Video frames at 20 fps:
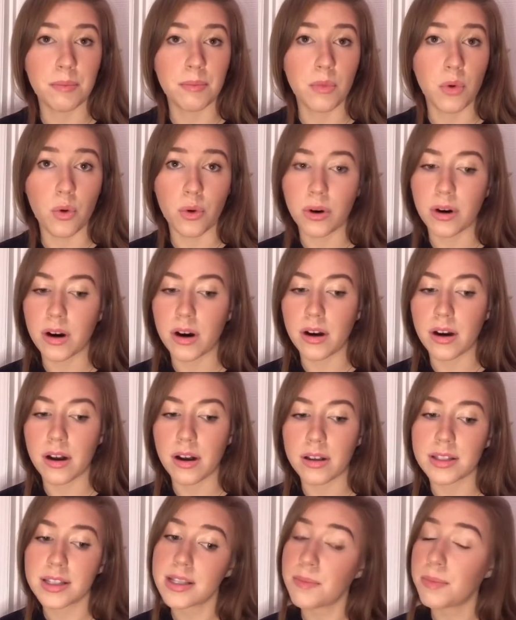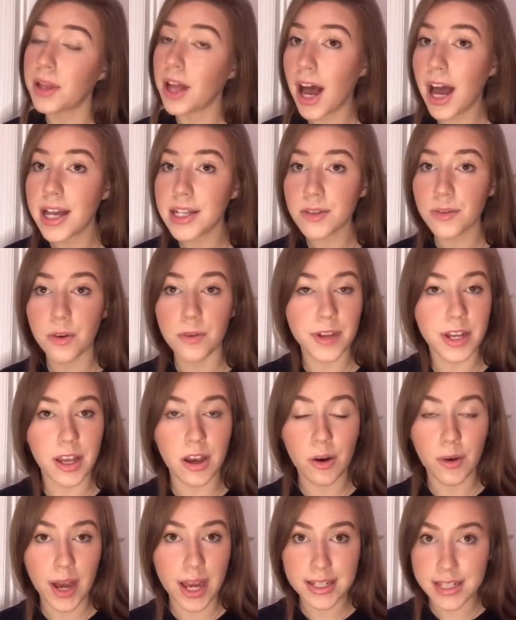more supplies for
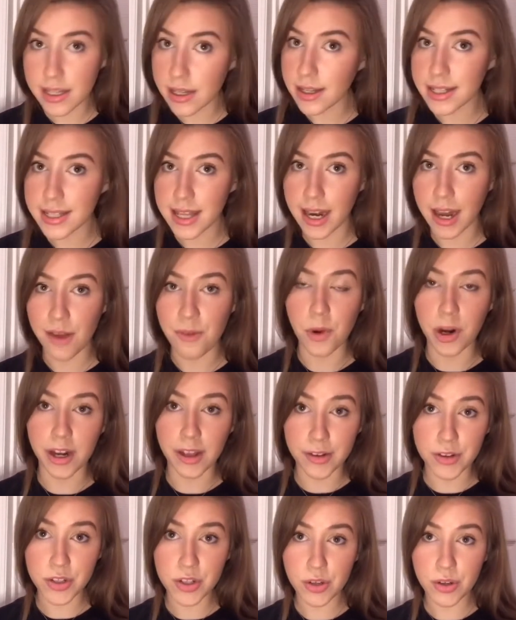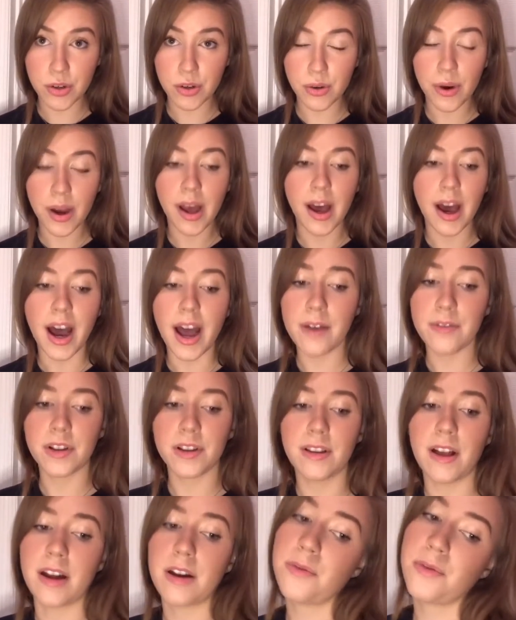video ideas that I want to do. I have a
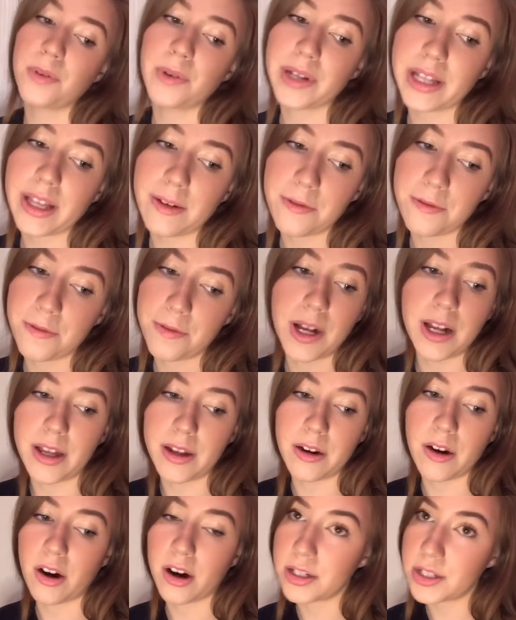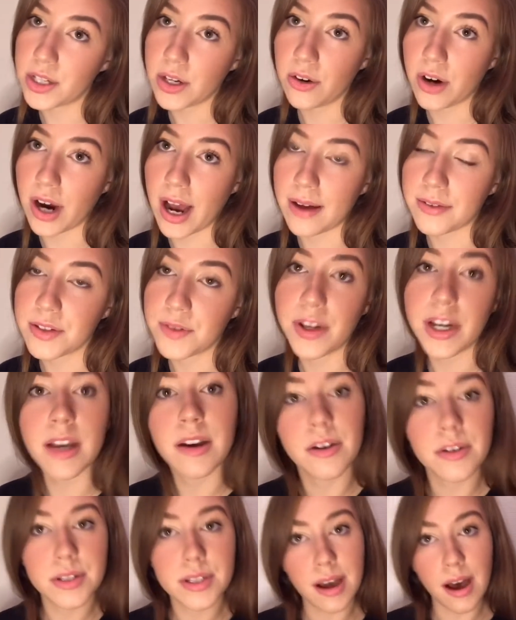lot of really fun arts and crafts
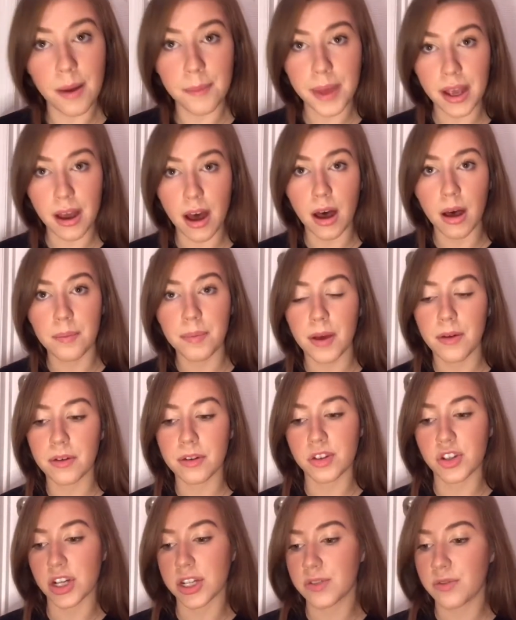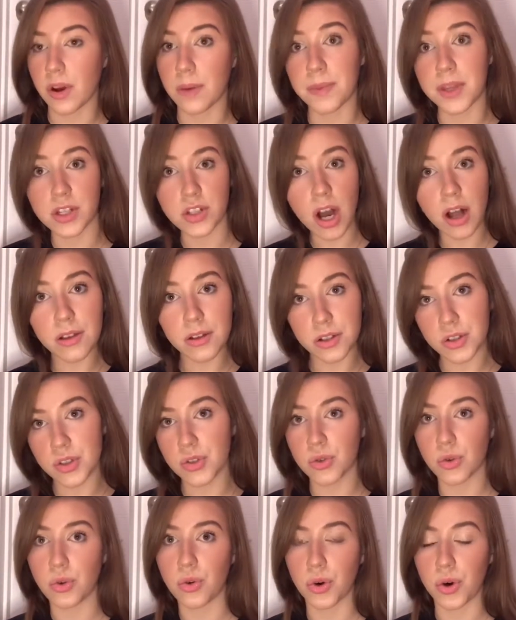videos coming up just from the dollar
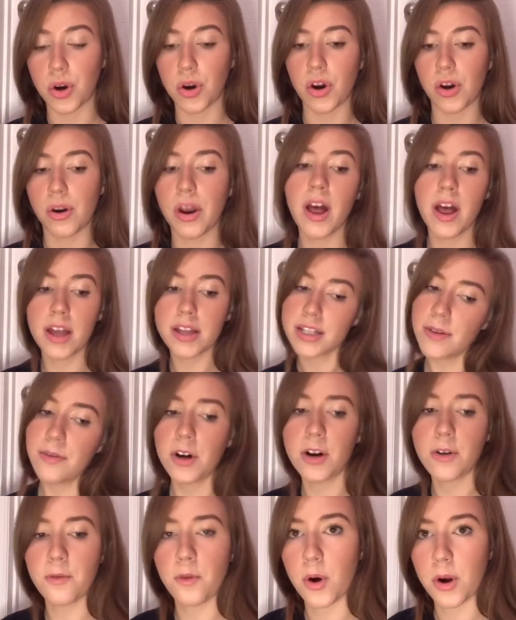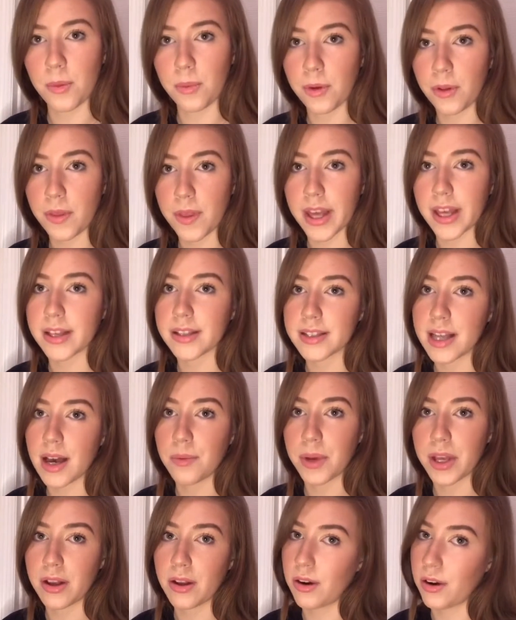store or different affordable things that
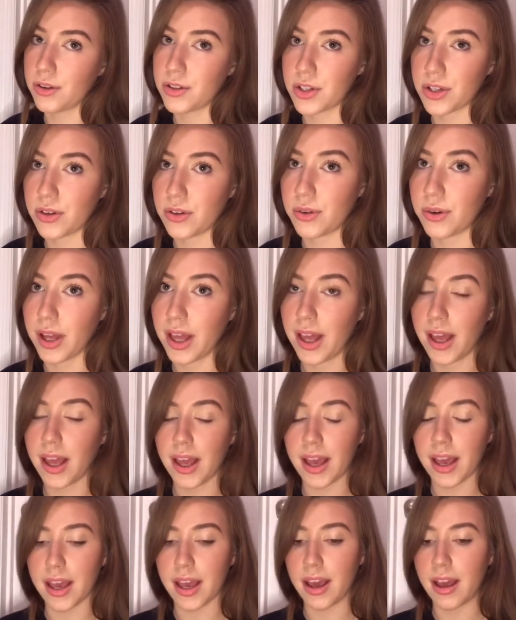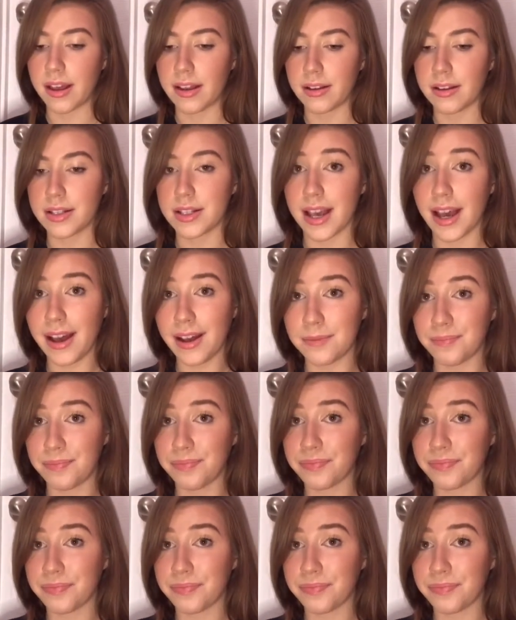we can all do. And yeah,